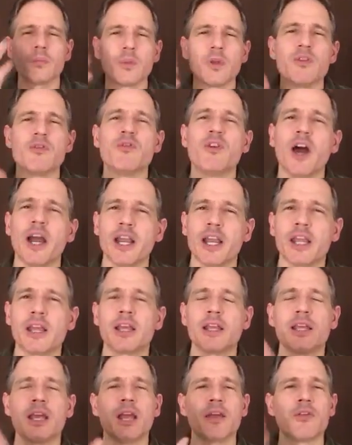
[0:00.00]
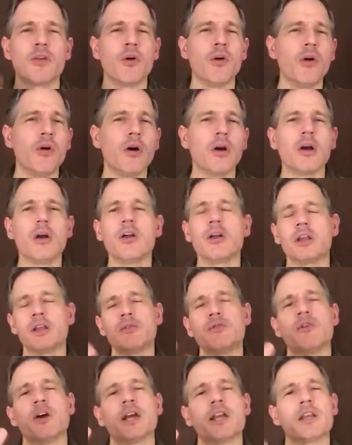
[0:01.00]
inviting, again, the oil,
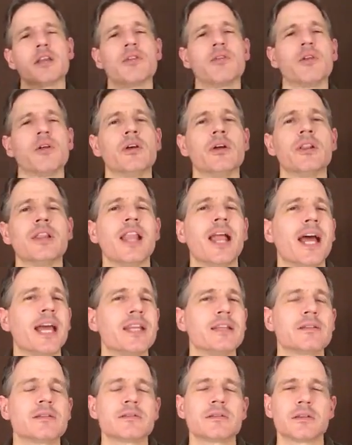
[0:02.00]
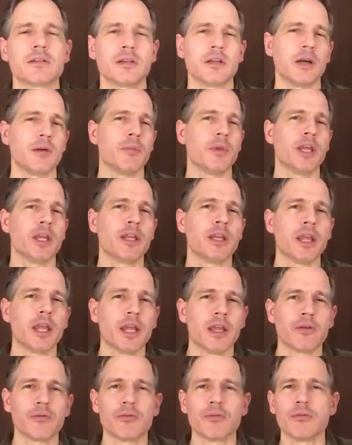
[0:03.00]
inviting the light to come in
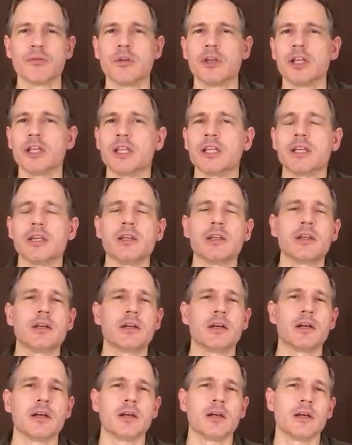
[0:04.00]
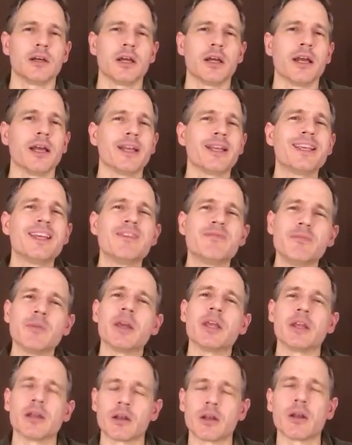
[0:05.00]
and really give
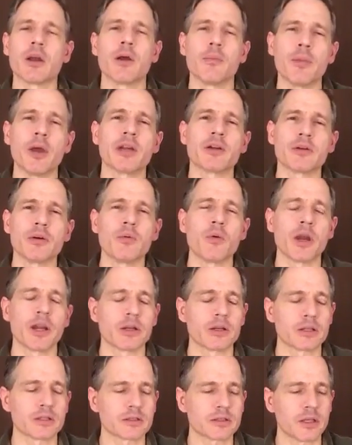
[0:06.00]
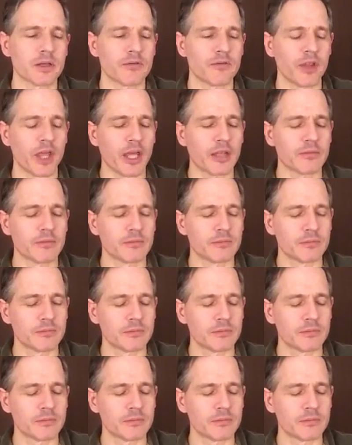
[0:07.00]
me a better awareness of that.